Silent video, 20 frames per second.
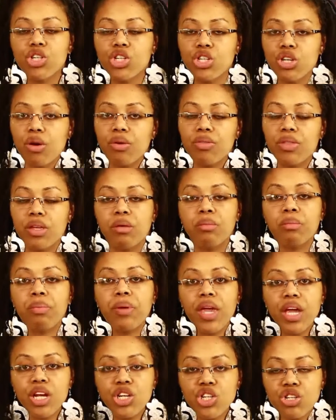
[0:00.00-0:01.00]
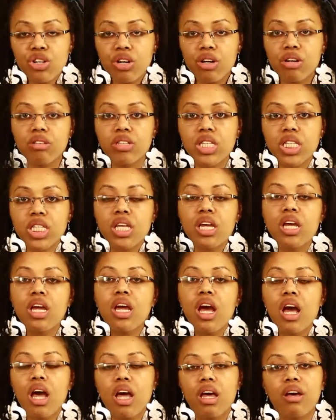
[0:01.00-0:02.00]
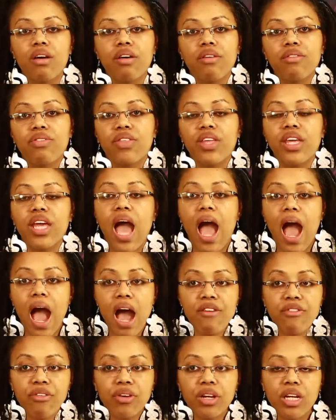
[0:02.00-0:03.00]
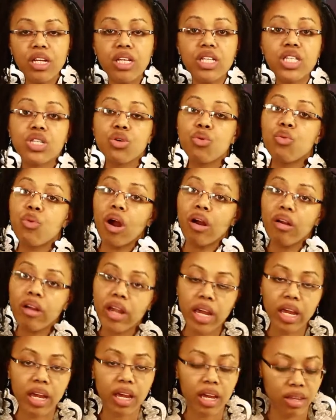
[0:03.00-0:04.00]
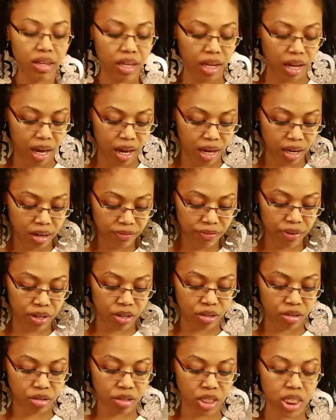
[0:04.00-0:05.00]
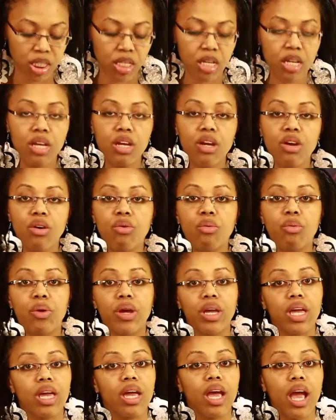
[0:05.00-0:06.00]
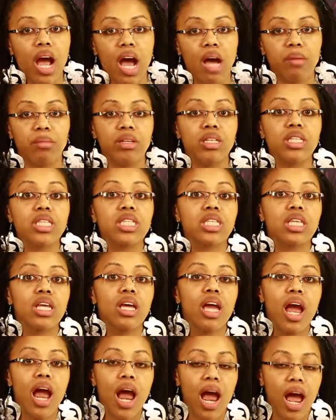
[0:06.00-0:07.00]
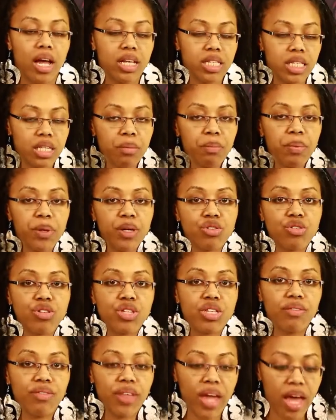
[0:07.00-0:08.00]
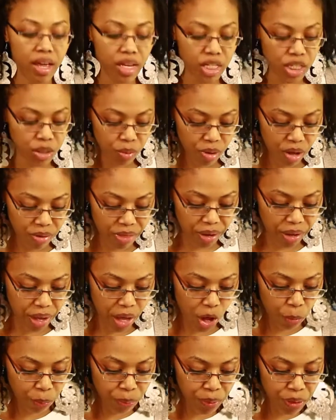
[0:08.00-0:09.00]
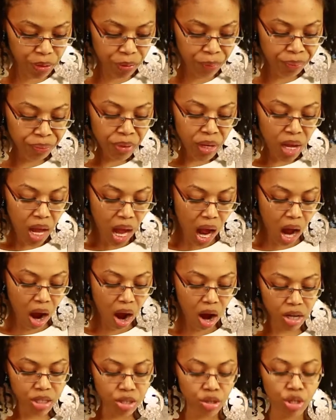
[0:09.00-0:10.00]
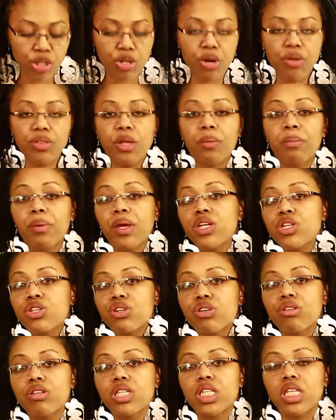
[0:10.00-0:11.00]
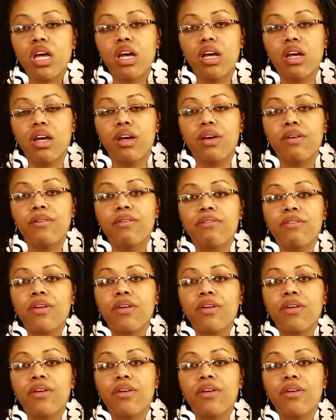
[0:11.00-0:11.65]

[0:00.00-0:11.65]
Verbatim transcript: show them pictures of the Africans working in the cane fields. Wiki Commons has some pictures of that as well that'll help you. I also showed them pictures of